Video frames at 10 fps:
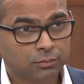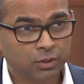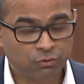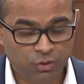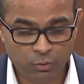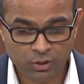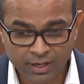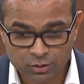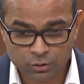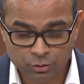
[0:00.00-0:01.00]
If he would
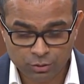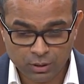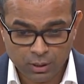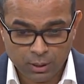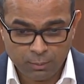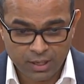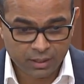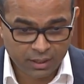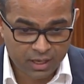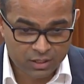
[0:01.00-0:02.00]
like to make
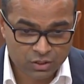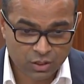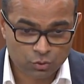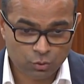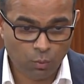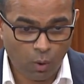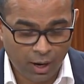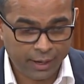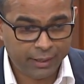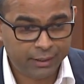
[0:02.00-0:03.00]
a case as to
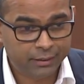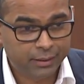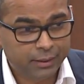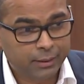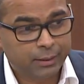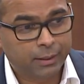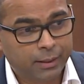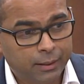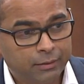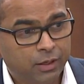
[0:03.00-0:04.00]
why
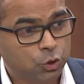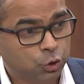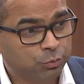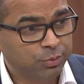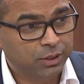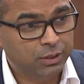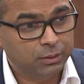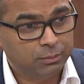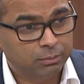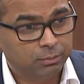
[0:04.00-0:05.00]
there should
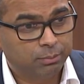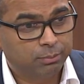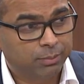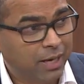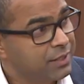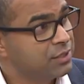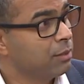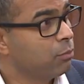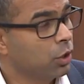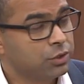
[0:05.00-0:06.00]
be
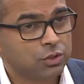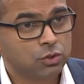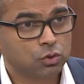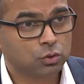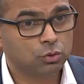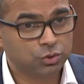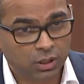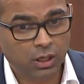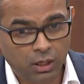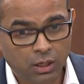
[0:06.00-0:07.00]
partisan politics in schools,
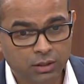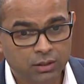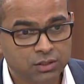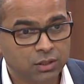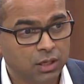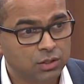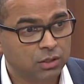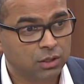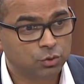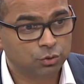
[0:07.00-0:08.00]
I think that's the case
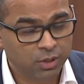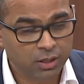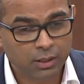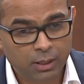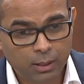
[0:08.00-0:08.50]
that he should make.